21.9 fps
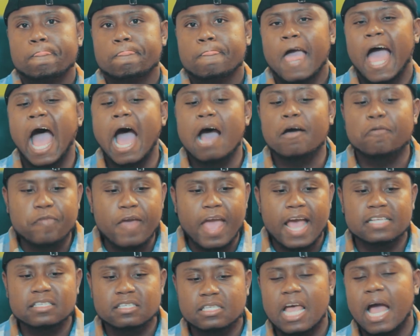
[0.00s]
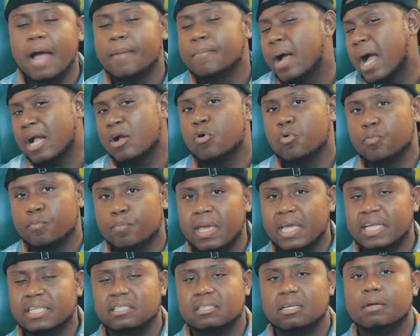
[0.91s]
How fast am I going to
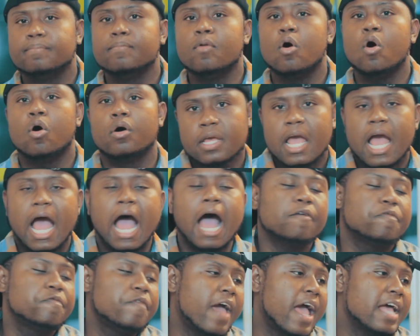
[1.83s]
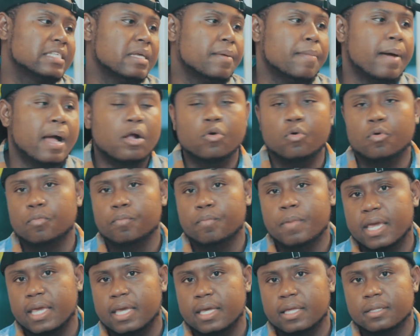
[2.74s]
make it to the mall? How fast am I going to
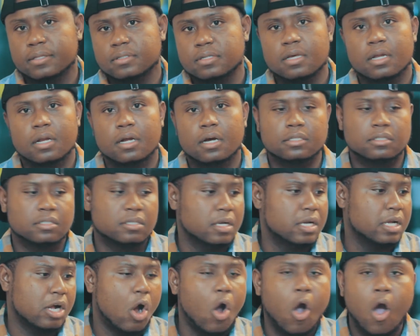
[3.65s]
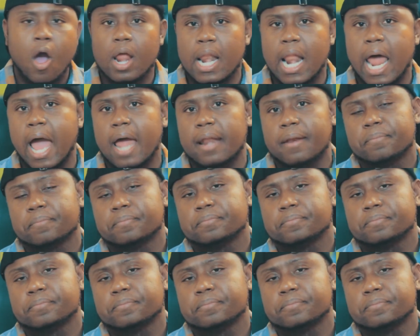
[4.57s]
make it to the car lot?